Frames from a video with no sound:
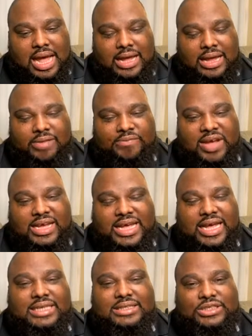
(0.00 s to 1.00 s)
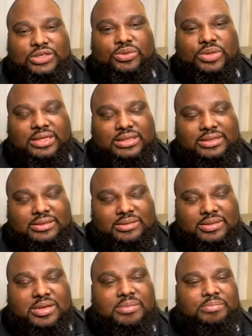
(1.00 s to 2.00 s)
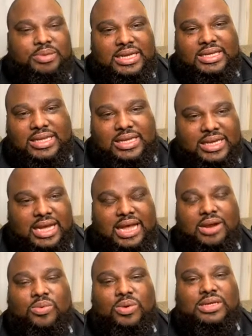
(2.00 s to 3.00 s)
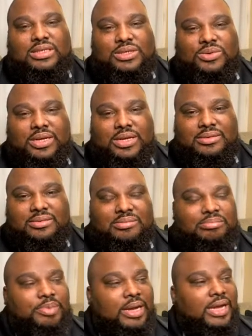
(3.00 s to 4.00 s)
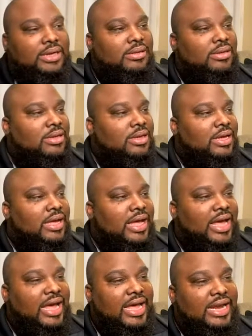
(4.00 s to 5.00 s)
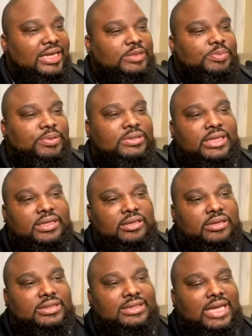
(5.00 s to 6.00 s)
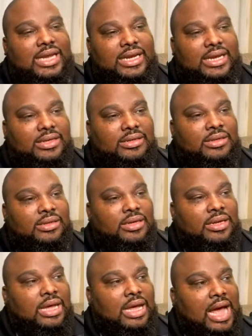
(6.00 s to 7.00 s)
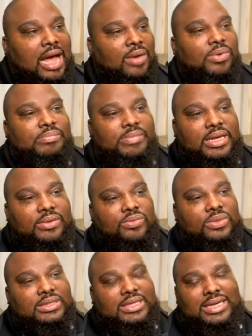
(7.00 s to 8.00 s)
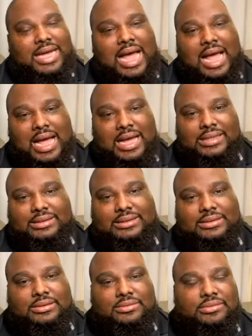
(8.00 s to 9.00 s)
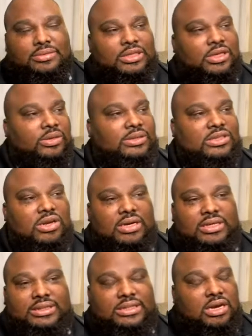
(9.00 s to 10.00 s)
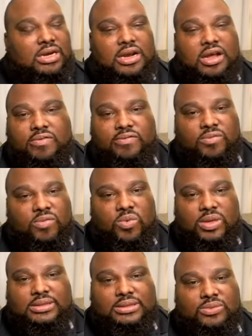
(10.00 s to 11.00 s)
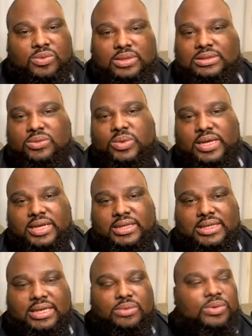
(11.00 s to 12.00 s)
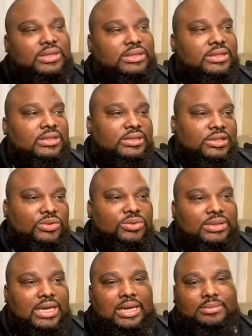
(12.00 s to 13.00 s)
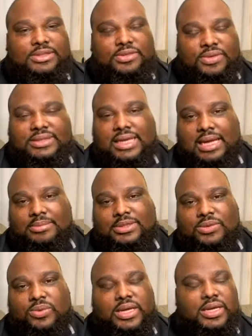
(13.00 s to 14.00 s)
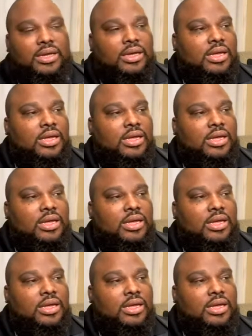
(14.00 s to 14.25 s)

if I can't do it completely, I don't want to do it. But in this particular setting, I would meet with the guys. You know, it started off once a week. Then it went to 2 times, 3 times a week.